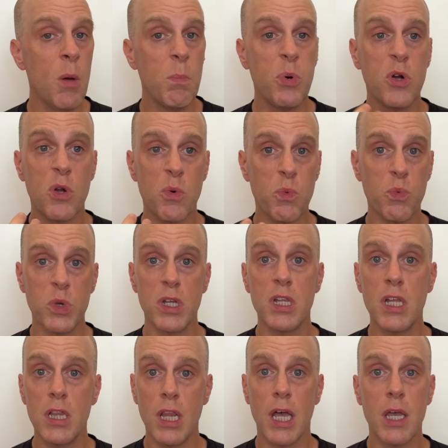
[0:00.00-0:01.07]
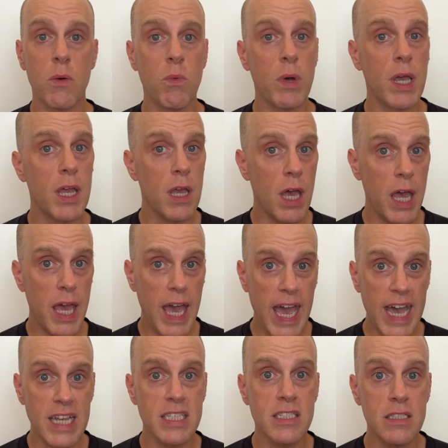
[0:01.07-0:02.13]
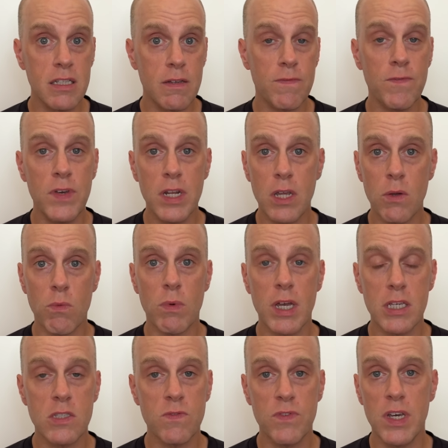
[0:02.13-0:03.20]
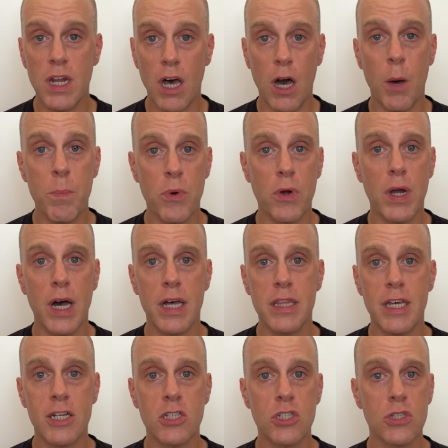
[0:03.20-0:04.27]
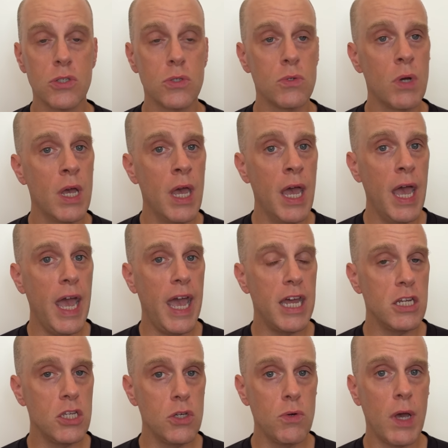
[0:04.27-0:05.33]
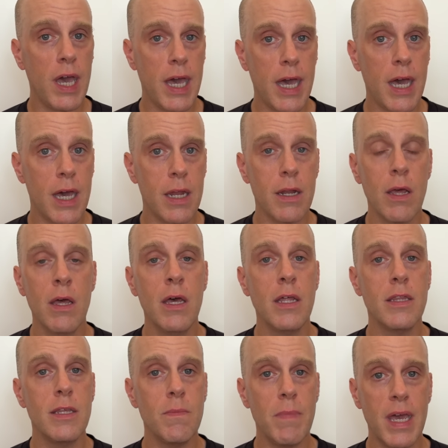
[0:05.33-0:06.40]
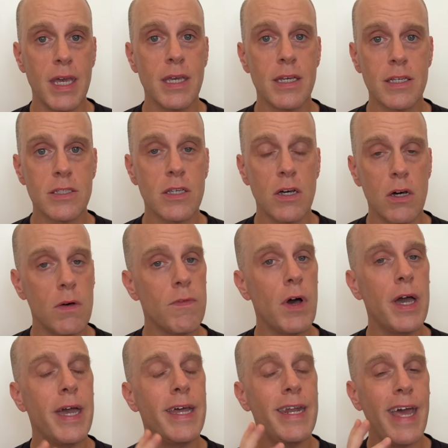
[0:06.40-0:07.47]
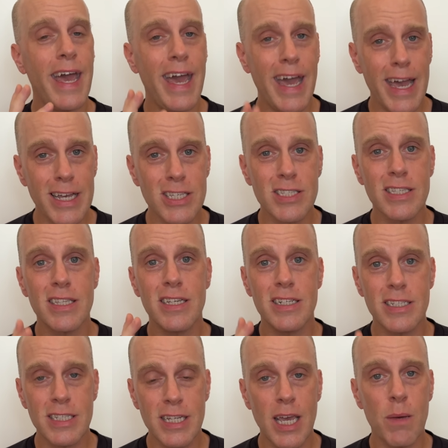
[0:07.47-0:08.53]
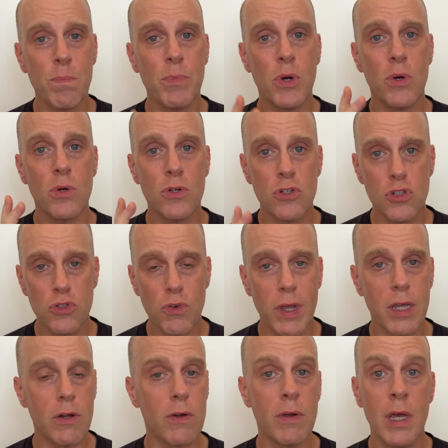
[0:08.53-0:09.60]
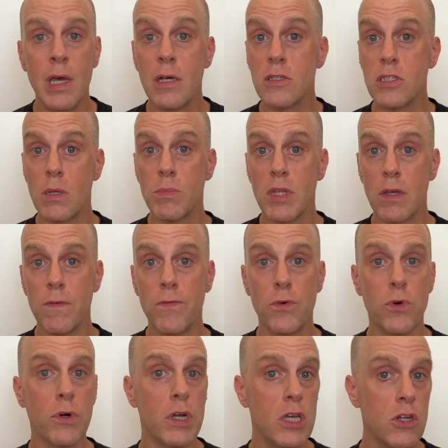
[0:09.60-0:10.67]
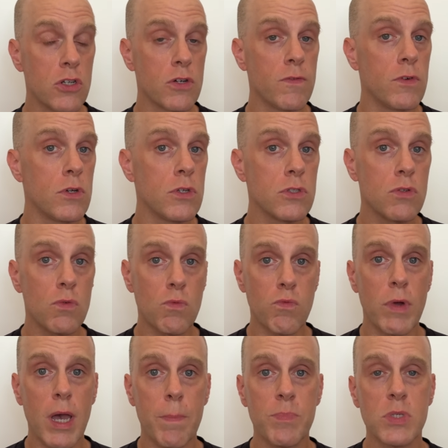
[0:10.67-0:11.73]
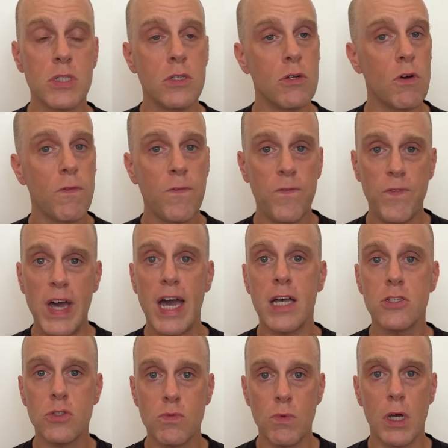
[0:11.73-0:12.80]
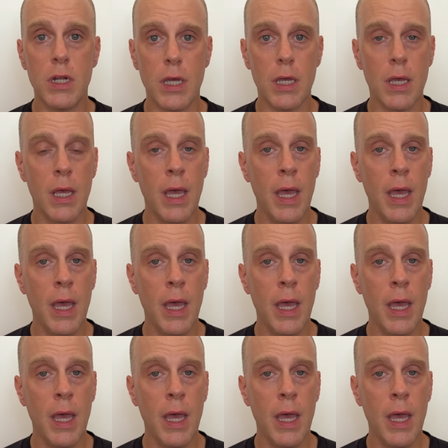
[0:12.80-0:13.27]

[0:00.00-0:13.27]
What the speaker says: Put a really lightweight, excellent fitting race fit upper on that shoe, and you had the makings of an excellent tempo trainer, something for intervals, reps, you know, fast running.